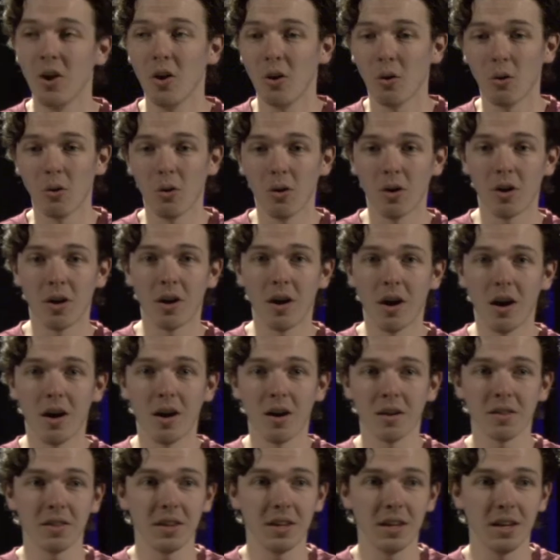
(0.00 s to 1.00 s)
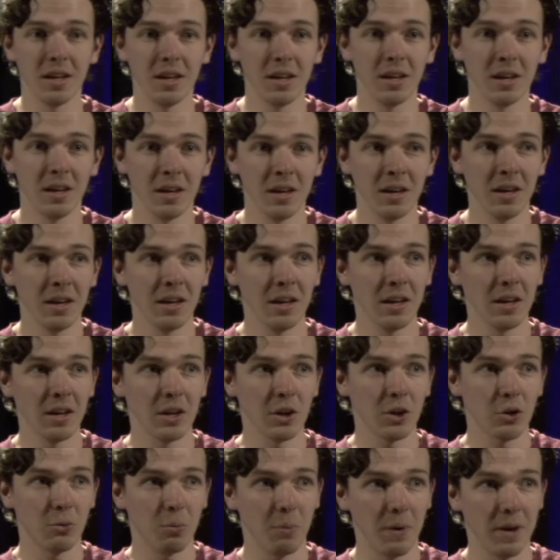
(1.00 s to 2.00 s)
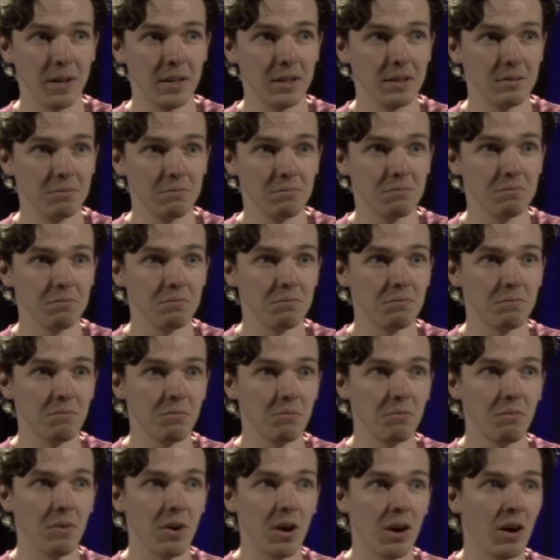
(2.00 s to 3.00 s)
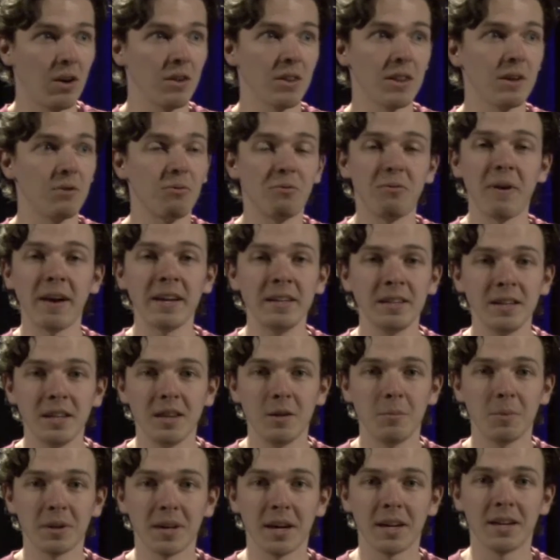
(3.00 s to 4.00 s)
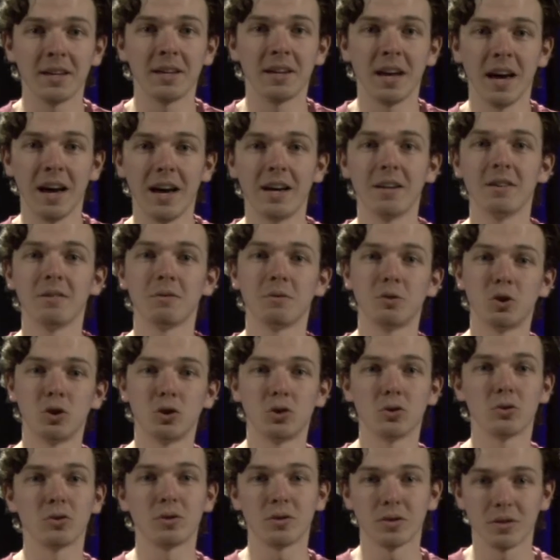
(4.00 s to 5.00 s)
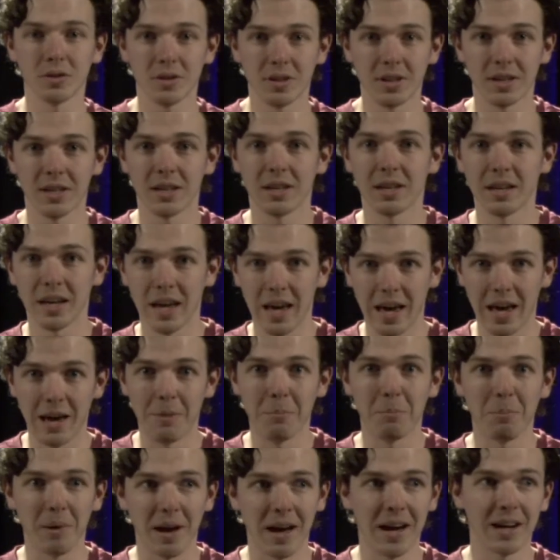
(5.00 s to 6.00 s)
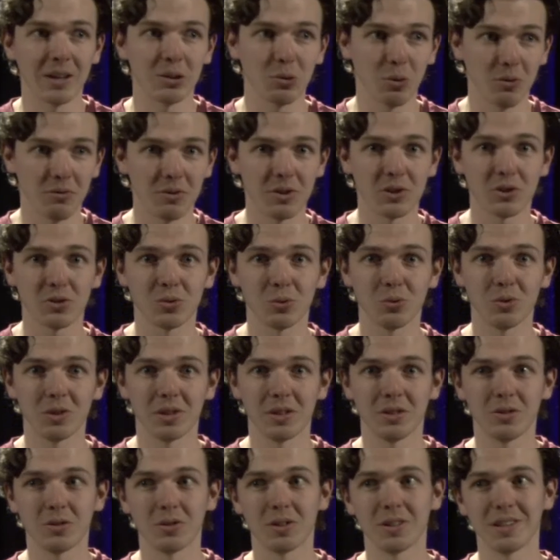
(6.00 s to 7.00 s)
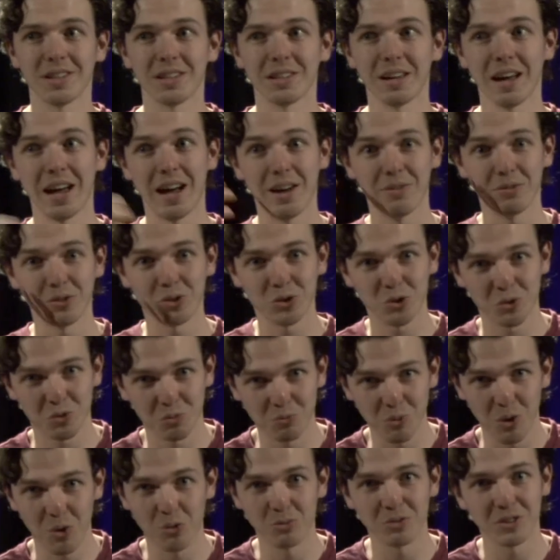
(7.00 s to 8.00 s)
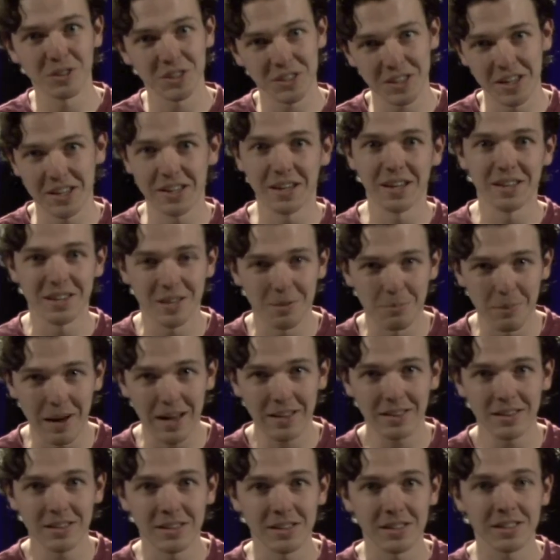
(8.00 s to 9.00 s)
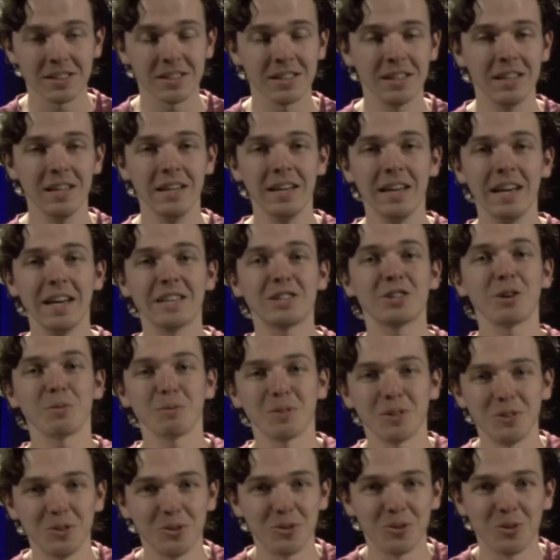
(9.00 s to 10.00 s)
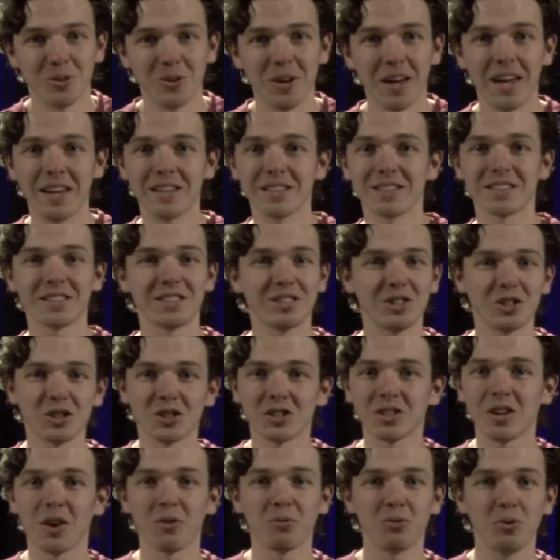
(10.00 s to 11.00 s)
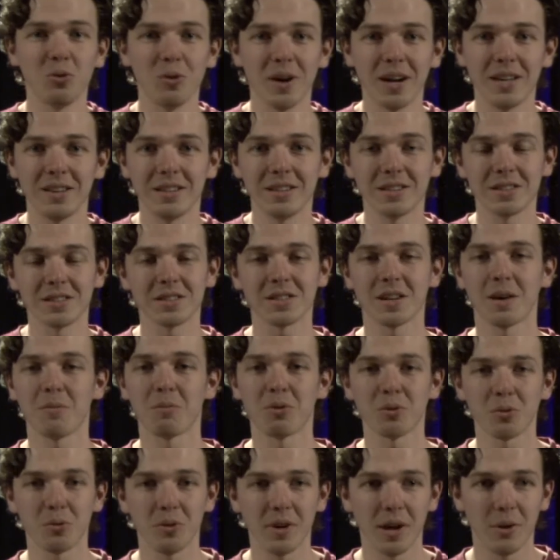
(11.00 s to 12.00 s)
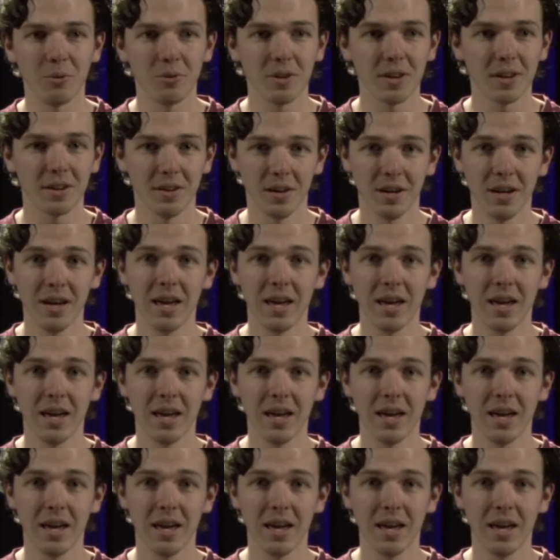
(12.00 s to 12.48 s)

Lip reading: Or are they fine in the beginning, and due to the impact of the story, do they have a small descent into madness? It's up to you. It's just a few ideas that I'm throwing out there.